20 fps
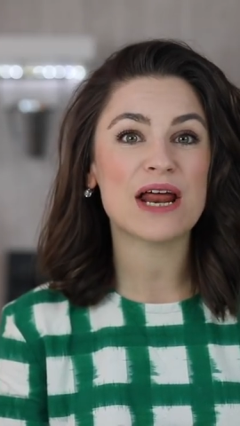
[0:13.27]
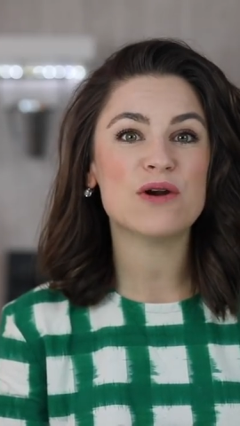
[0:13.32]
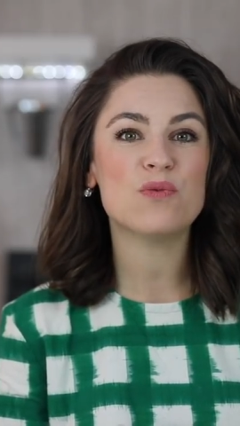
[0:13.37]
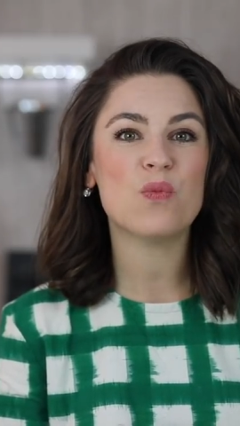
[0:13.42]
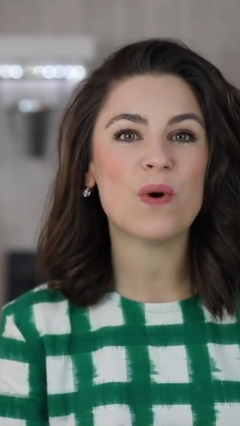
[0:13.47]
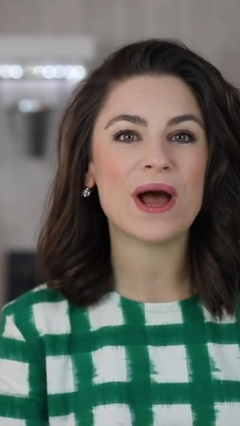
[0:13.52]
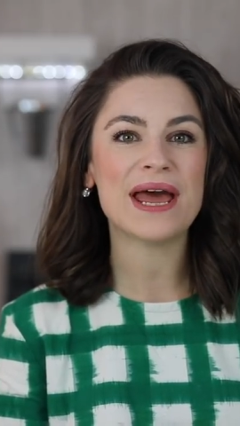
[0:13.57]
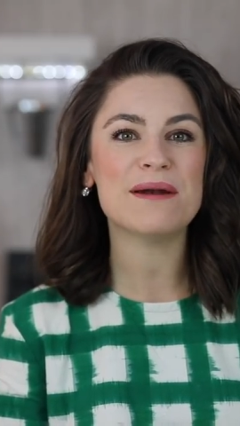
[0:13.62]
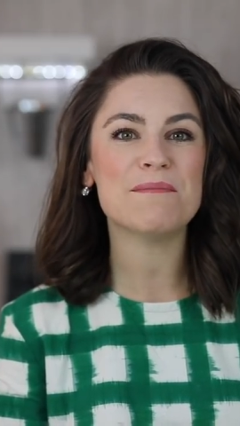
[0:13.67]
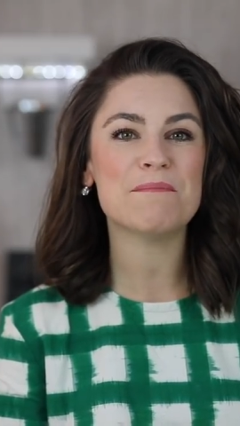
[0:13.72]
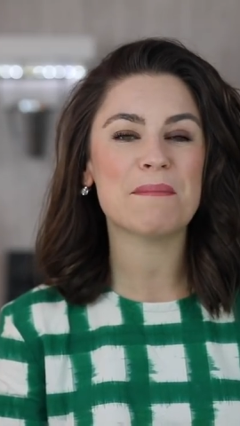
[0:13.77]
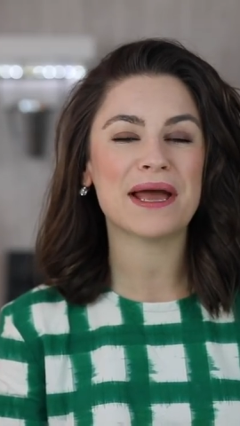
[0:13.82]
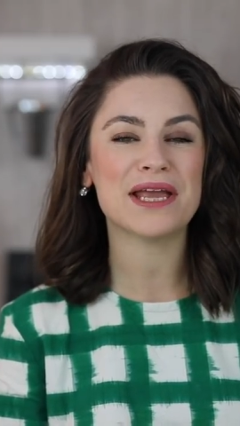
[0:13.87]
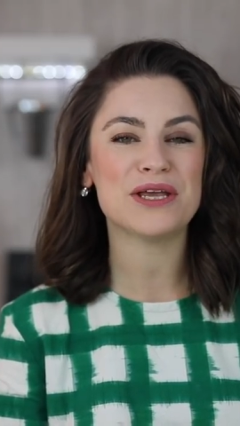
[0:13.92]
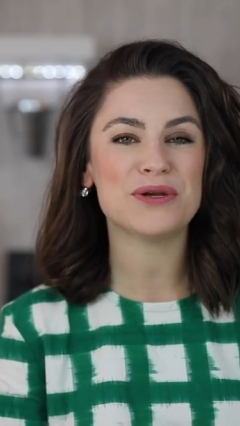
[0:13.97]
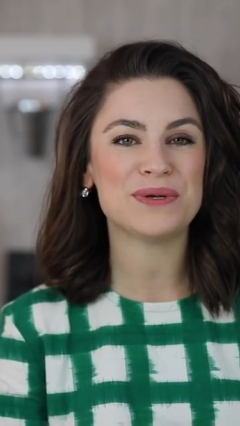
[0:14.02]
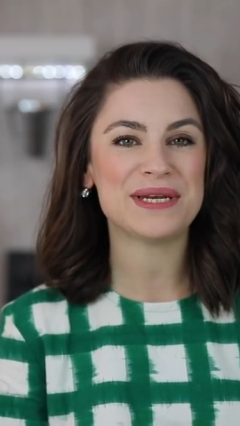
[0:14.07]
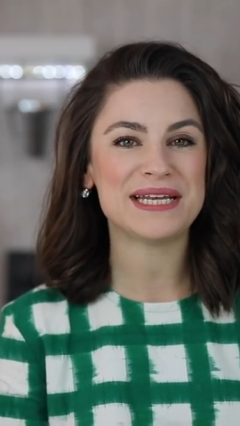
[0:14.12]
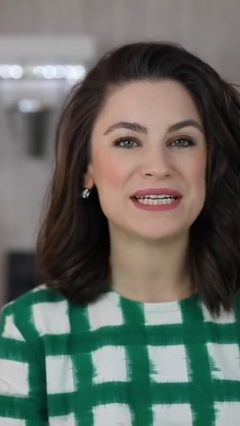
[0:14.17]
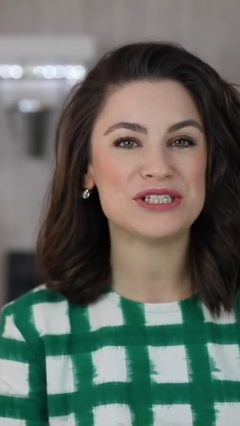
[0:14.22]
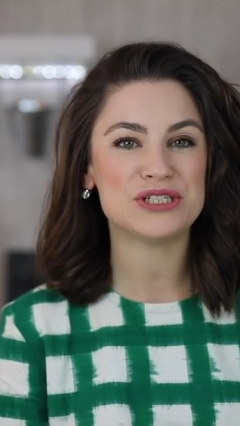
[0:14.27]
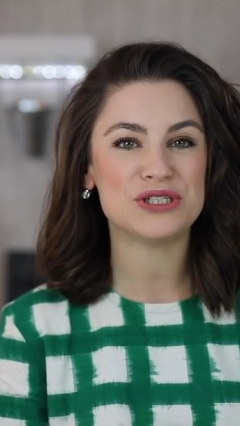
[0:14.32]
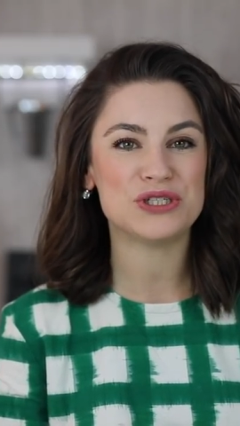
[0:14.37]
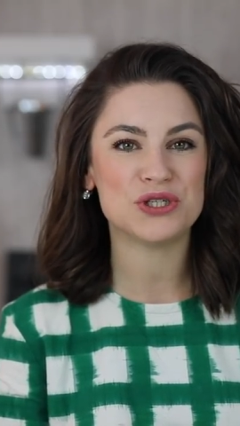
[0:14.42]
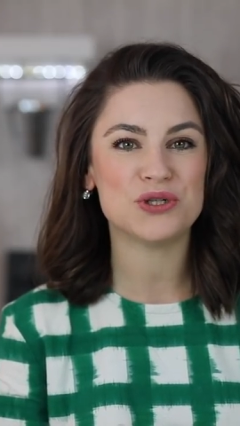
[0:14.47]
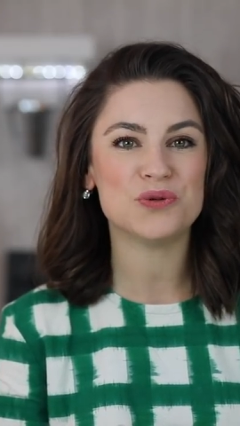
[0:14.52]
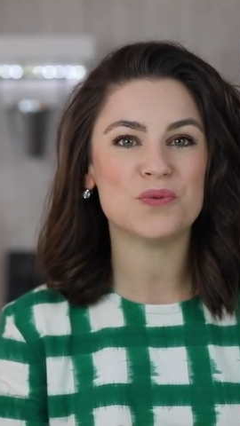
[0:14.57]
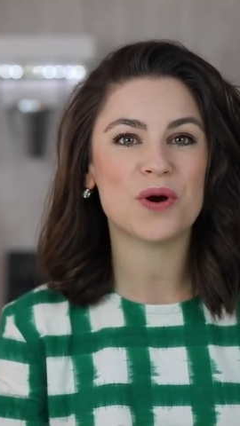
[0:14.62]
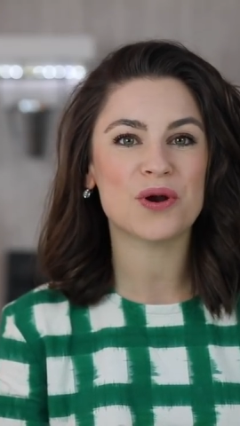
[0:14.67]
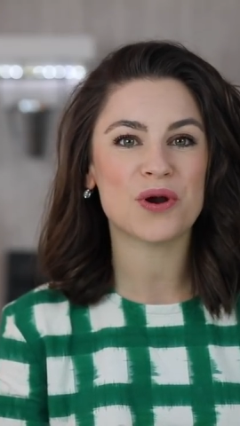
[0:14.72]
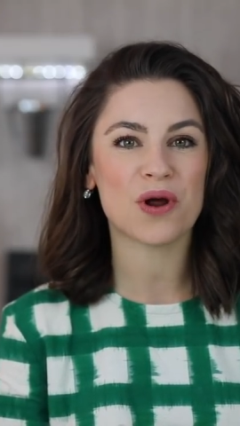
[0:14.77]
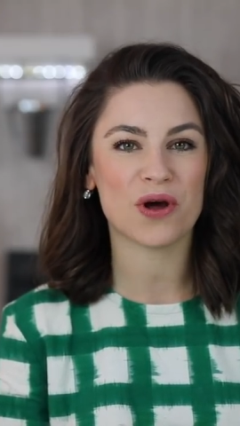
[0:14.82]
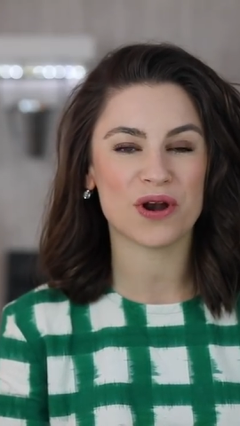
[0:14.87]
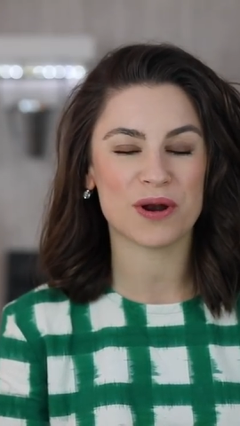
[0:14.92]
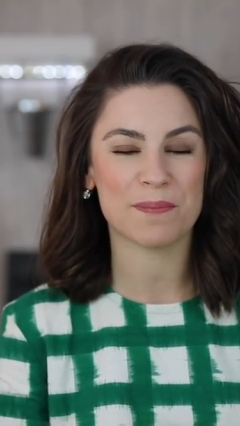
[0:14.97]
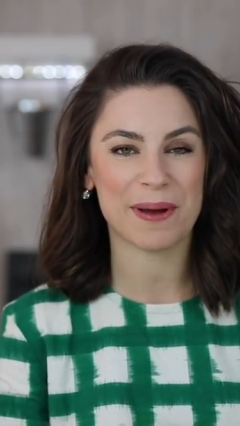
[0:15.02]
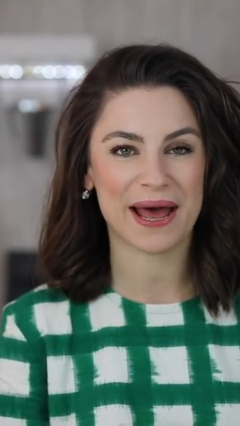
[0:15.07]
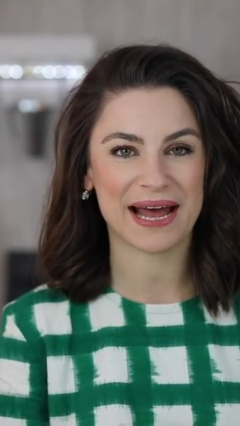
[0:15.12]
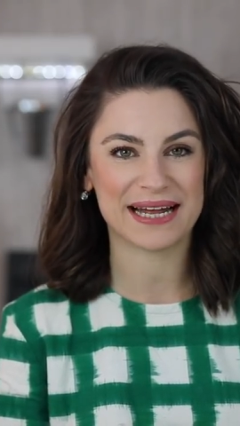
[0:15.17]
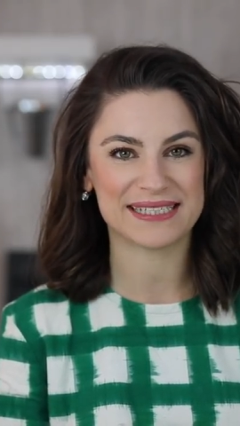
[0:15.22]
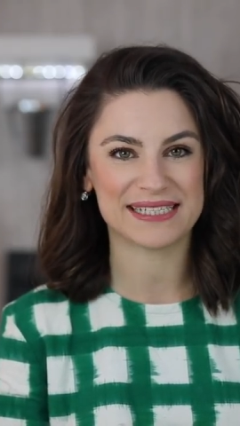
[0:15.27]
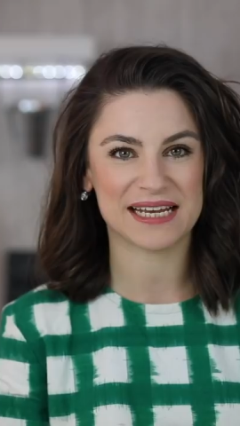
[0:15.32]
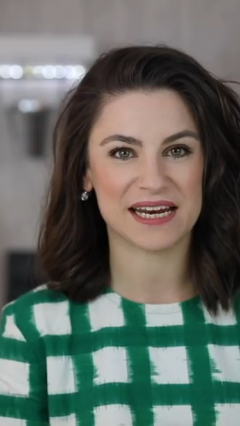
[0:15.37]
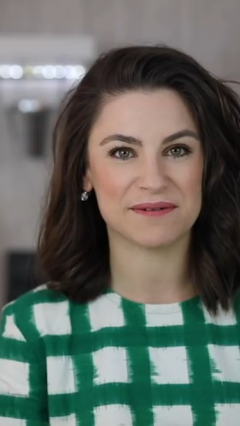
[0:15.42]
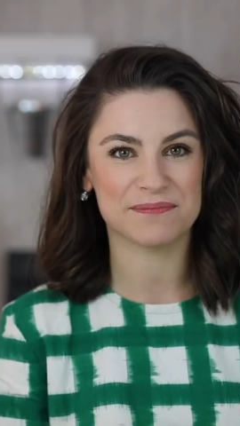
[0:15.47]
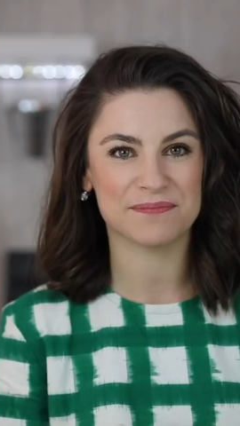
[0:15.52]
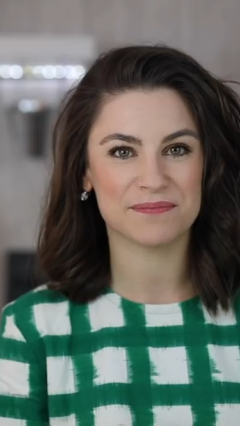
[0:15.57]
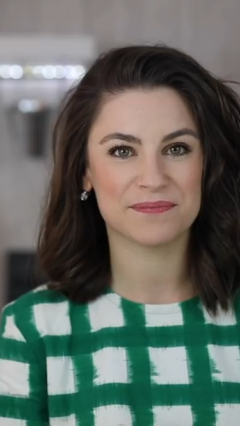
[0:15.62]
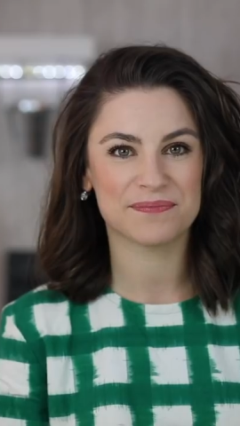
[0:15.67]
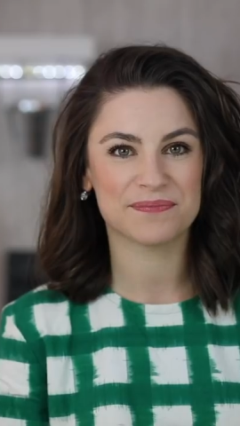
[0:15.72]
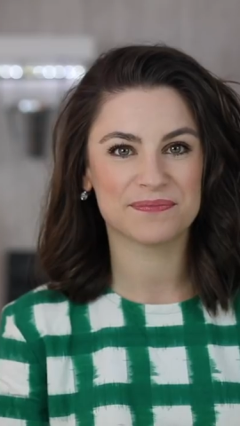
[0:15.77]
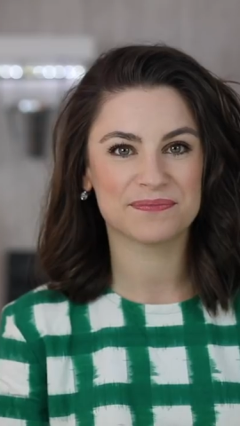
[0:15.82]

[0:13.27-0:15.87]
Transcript: and when might you need to do one on a pattern?